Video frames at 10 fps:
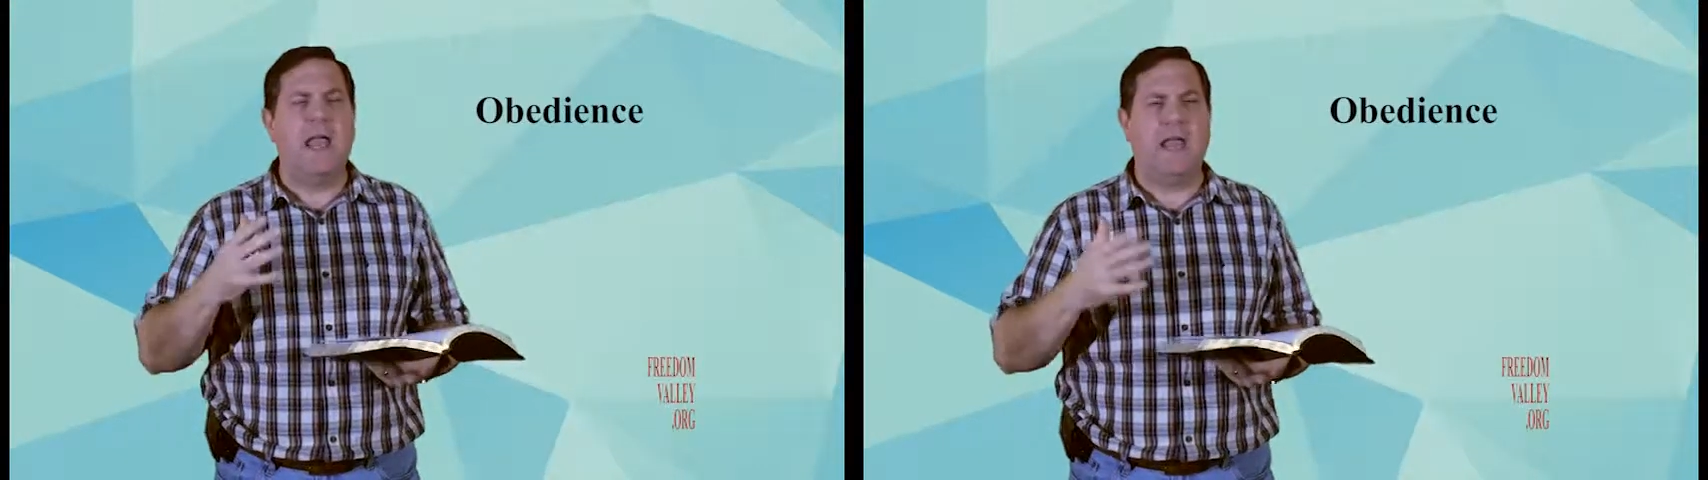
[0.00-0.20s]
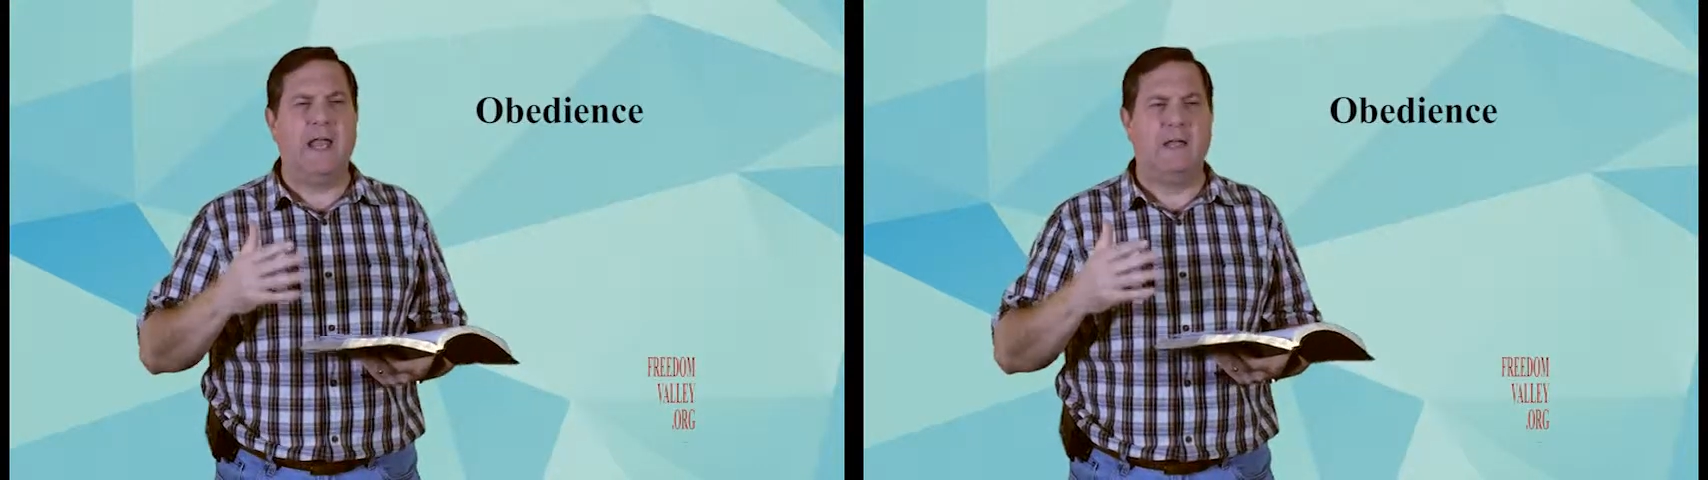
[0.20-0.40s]

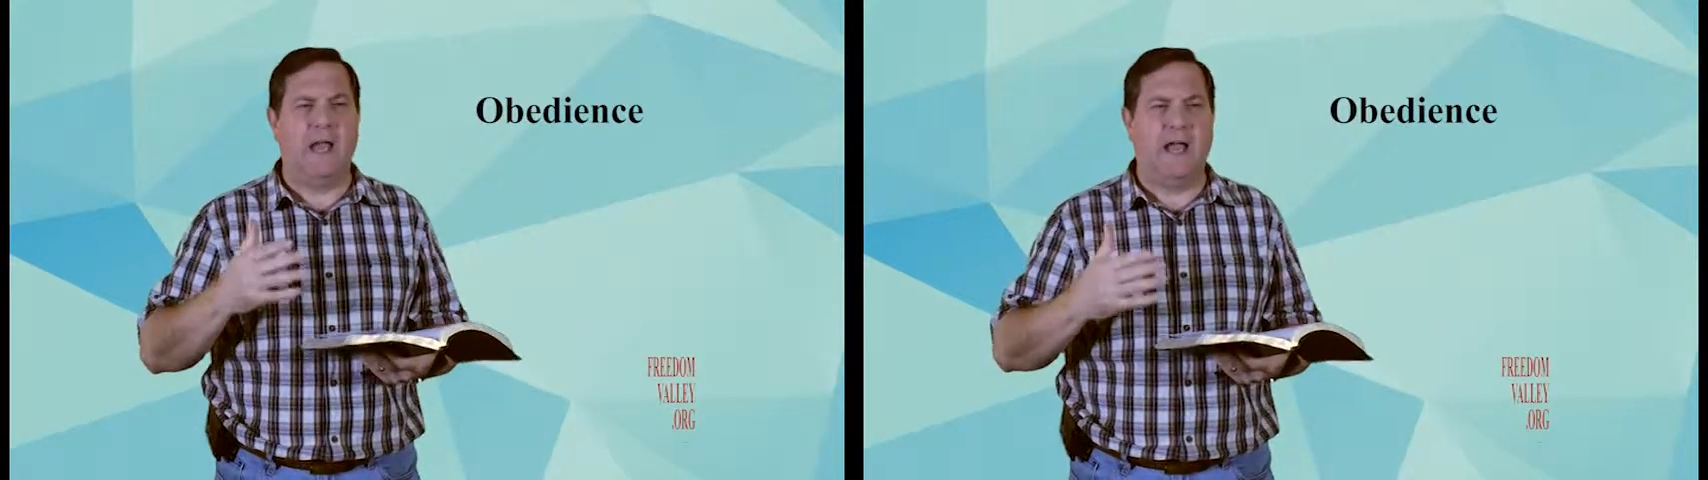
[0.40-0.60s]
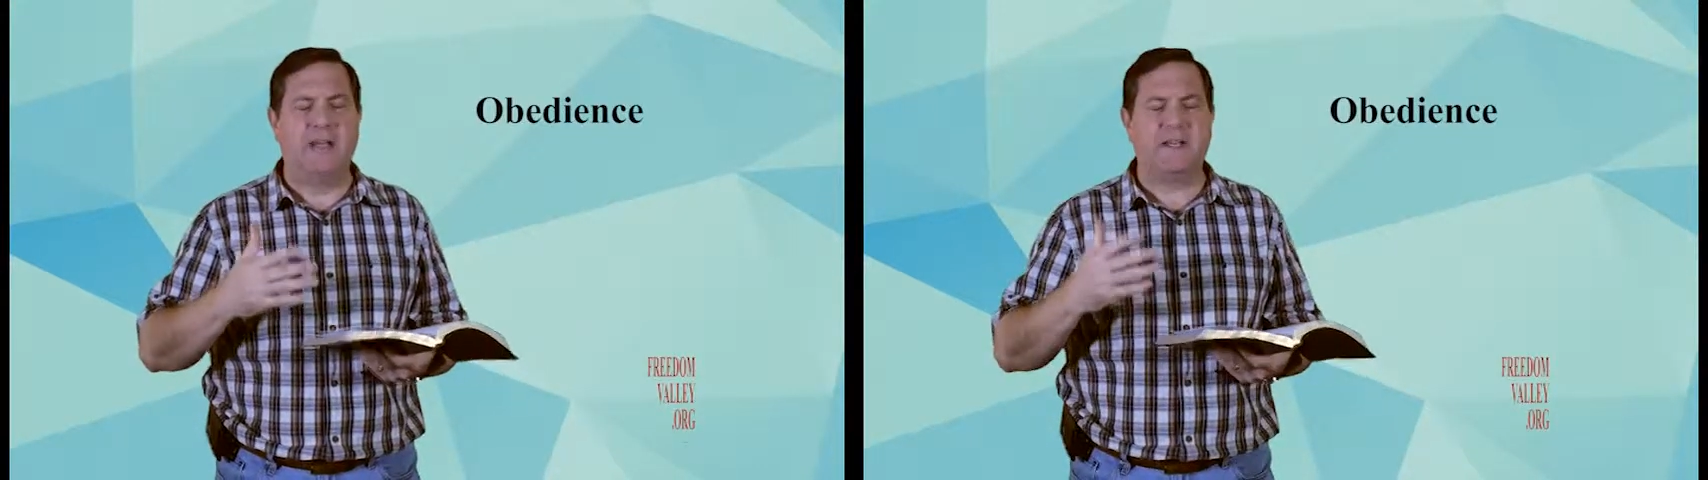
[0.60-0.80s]
and
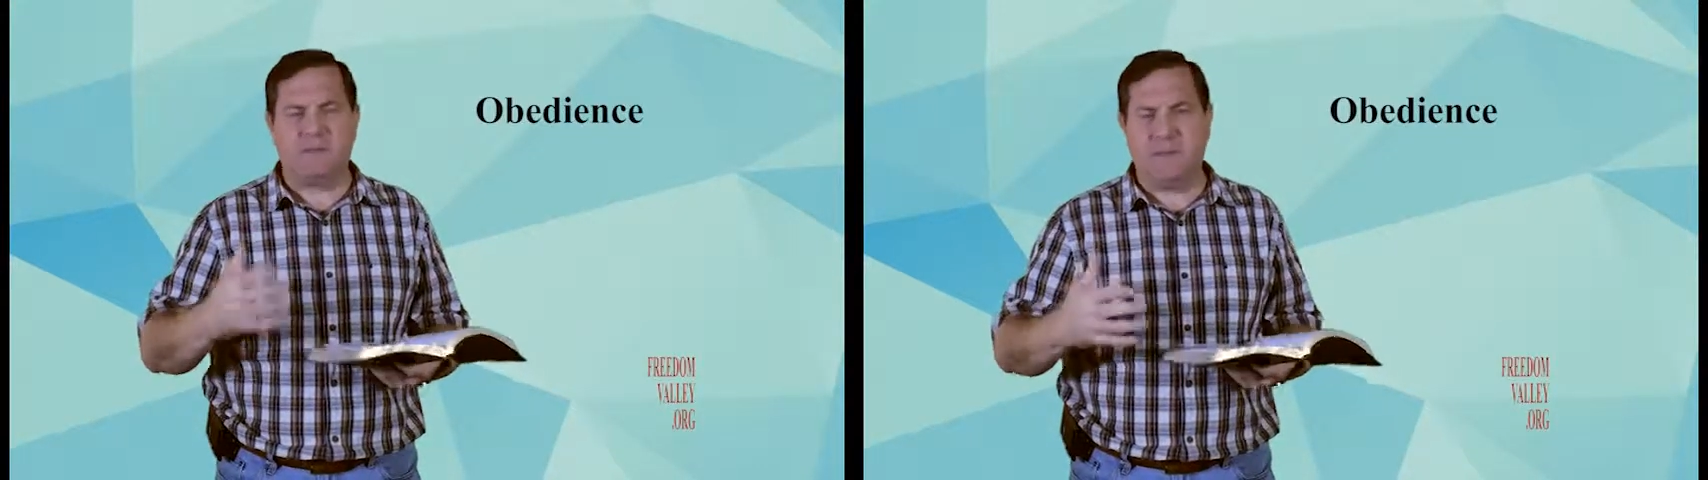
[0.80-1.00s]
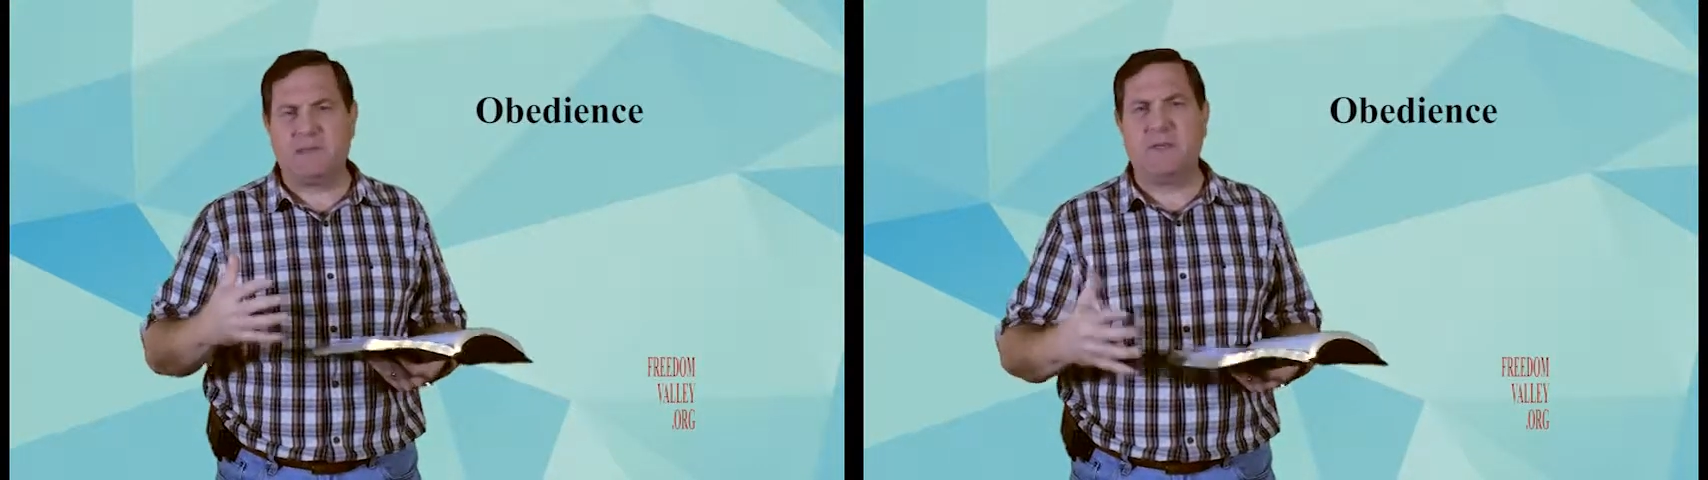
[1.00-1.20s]
I
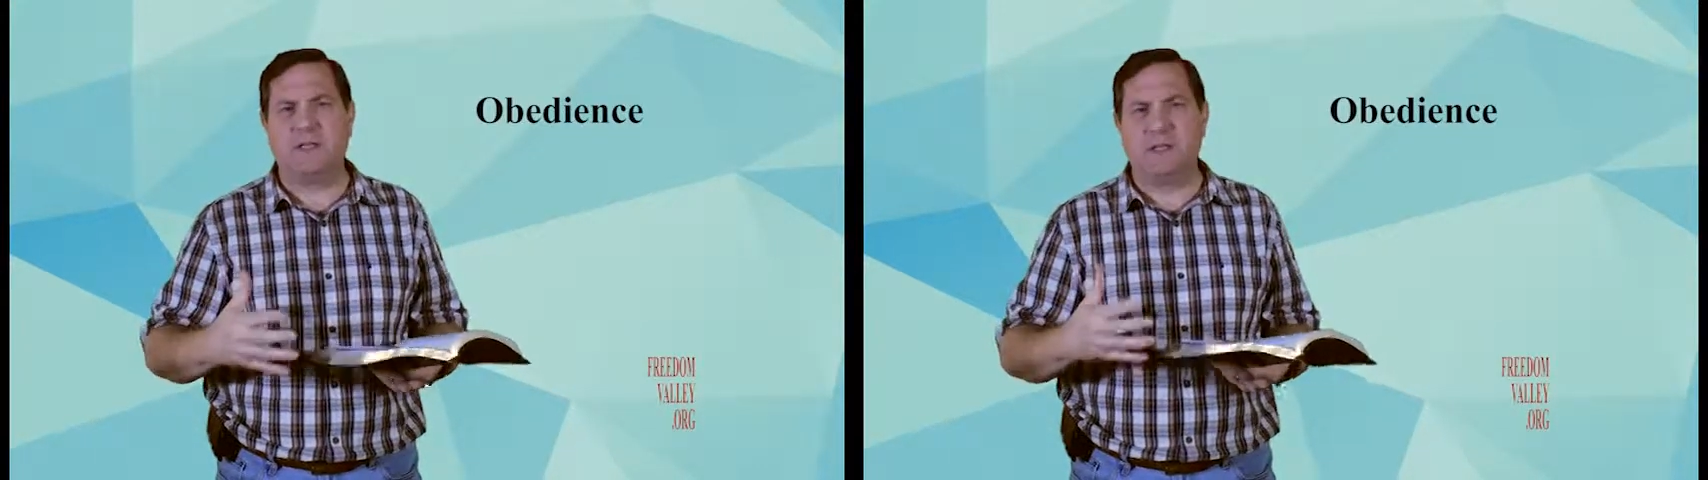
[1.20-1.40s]
expect my